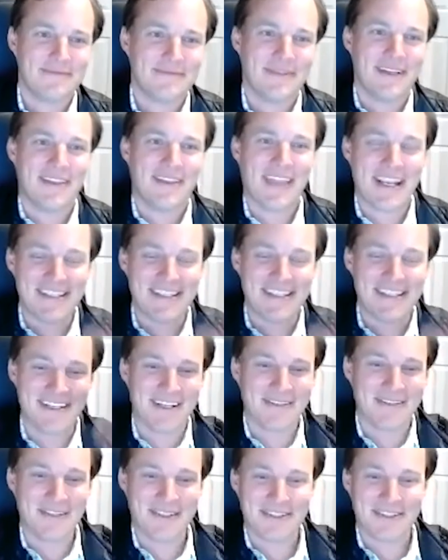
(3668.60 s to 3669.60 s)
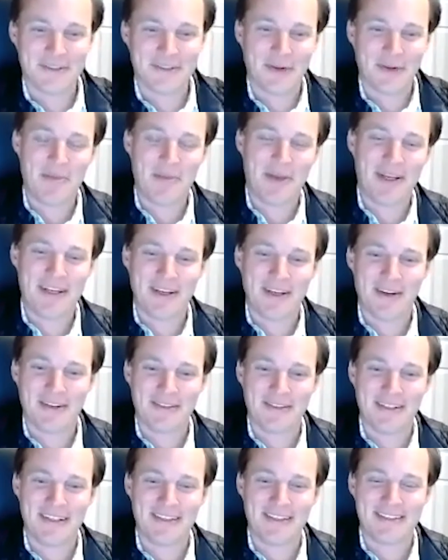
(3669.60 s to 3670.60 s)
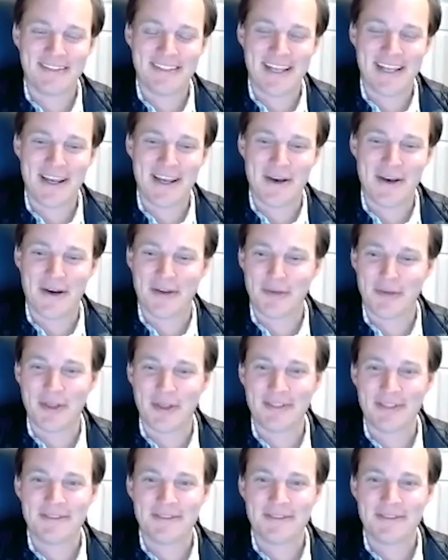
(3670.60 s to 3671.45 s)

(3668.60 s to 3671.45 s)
Thanks, Nicolas. Great being here, and take care, everyone.